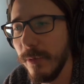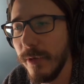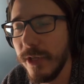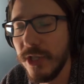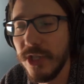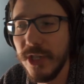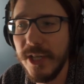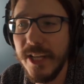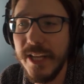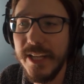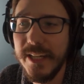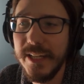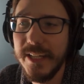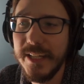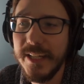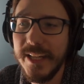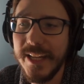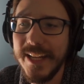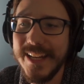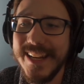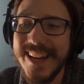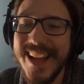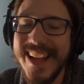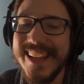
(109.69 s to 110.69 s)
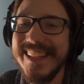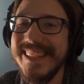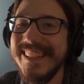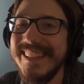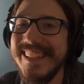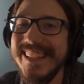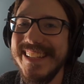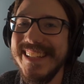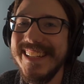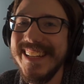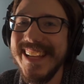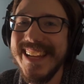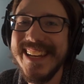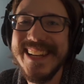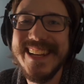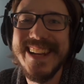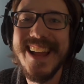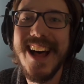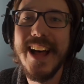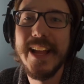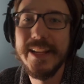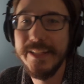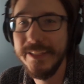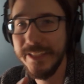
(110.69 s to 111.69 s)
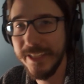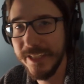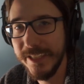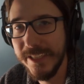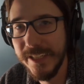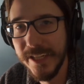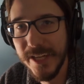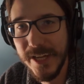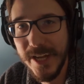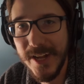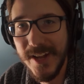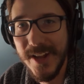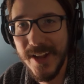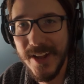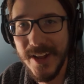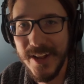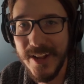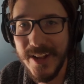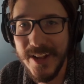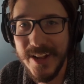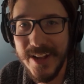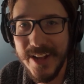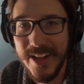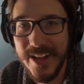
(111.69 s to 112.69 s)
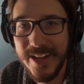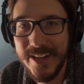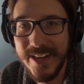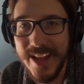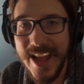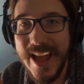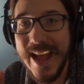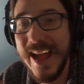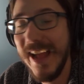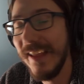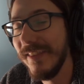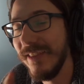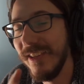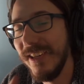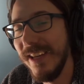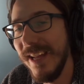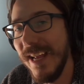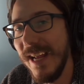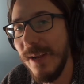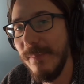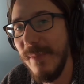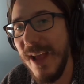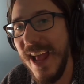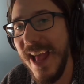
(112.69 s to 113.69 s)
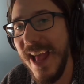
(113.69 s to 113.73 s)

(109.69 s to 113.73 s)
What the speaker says: originated in 1990 and had the name